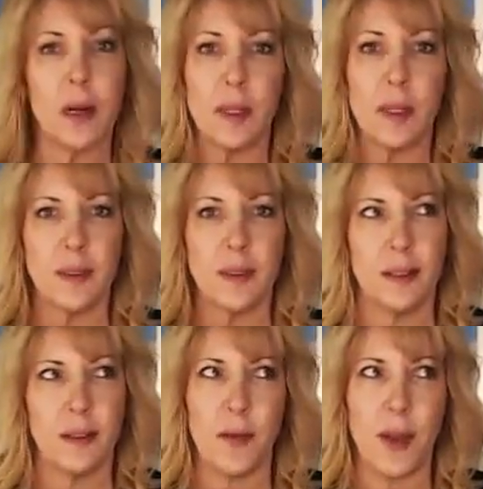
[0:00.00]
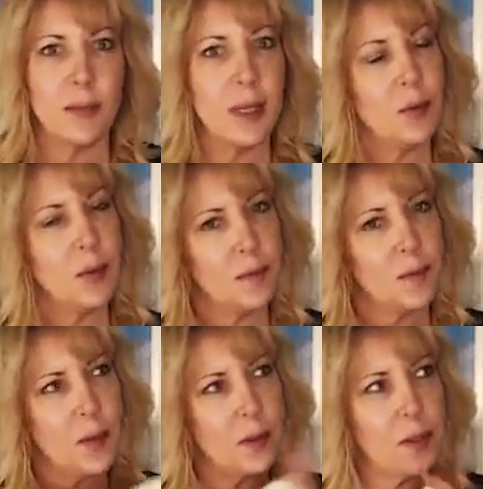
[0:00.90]
and put these in the family room
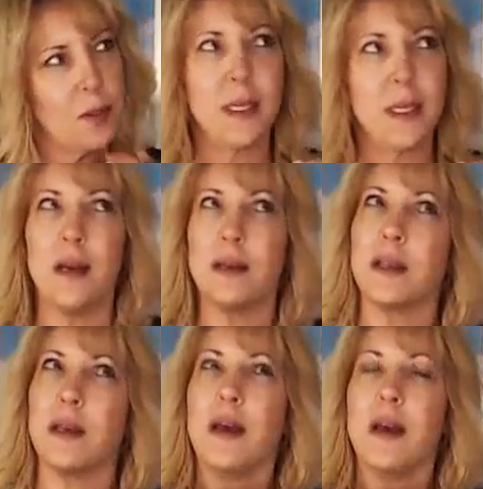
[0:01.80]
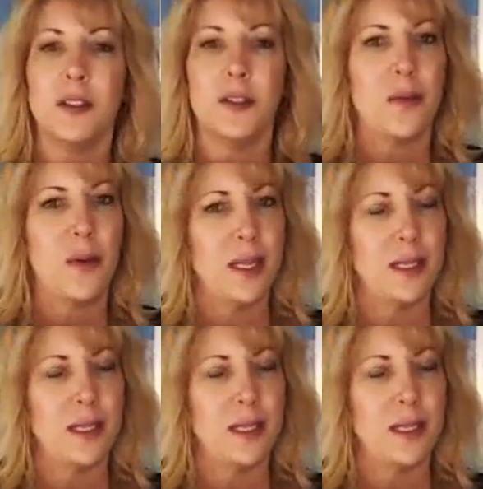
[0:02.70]
for the two windows? Do I want to